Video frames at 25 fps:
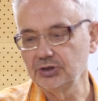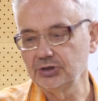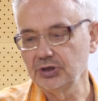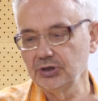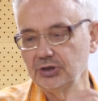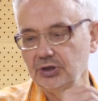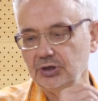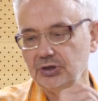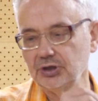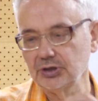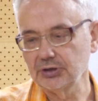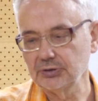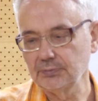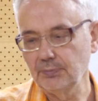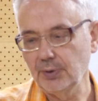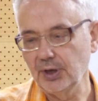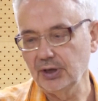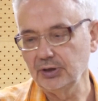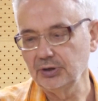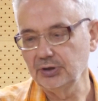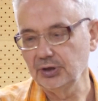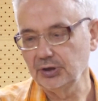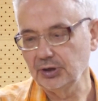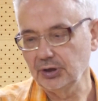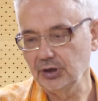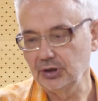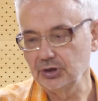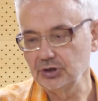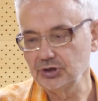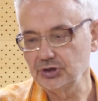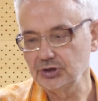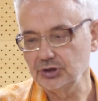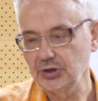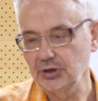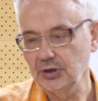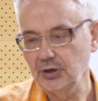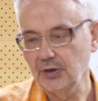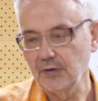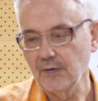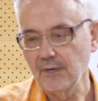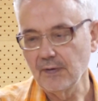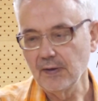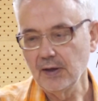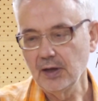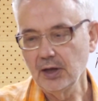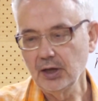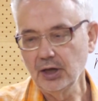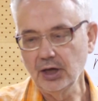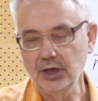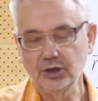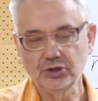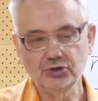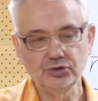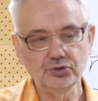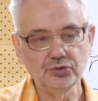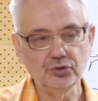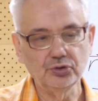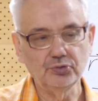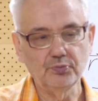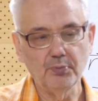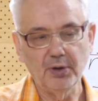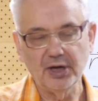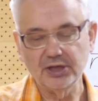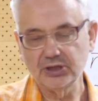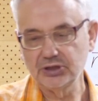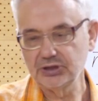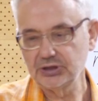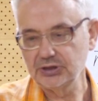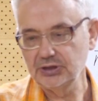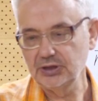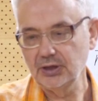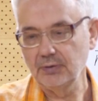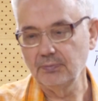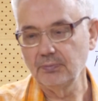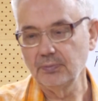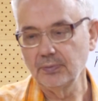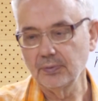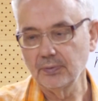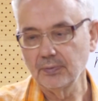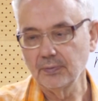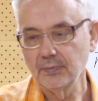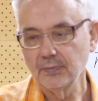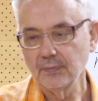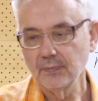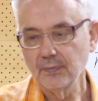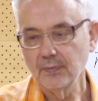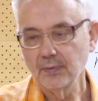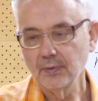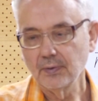You consider just boundary and shear, and you match them.